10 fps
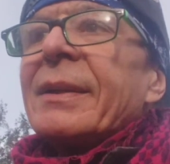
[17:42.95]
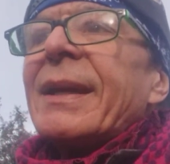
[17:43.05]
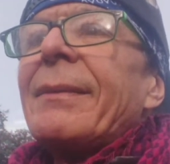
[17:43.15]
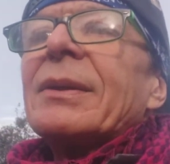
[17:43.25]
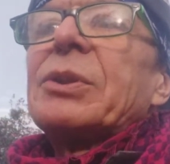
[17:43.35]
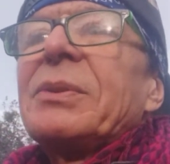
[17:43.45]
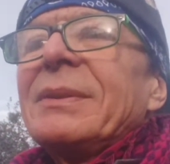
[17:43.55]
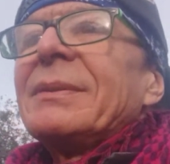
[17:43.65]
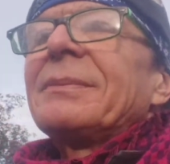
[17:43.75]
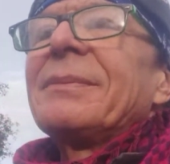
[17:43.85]
They want to,
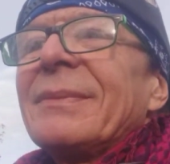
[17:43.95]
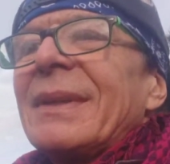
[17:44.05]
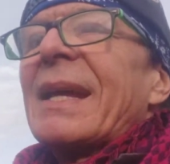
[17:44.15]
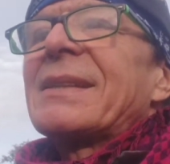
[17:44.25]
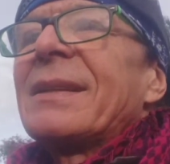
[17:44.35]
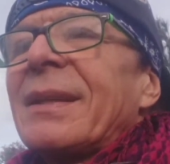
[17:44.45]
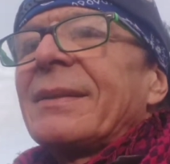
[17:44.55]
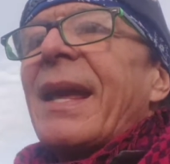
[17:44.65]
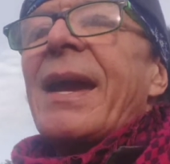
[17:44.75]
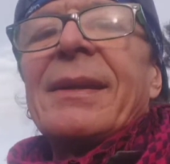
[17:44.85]
let's
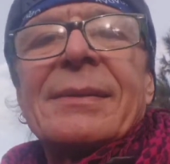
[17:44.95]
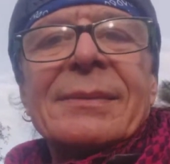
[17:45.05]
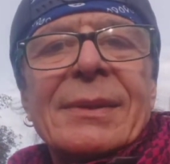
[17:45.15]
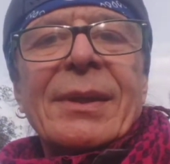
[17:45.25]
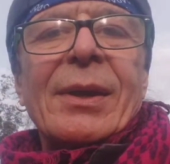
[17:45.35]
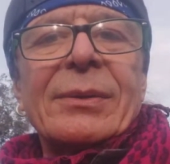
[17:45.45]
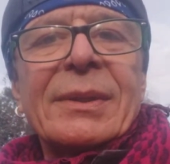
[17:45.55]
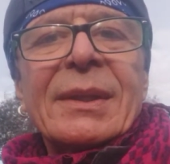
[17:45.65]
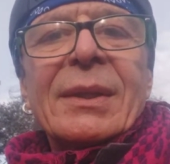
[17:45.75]
entertain, you know.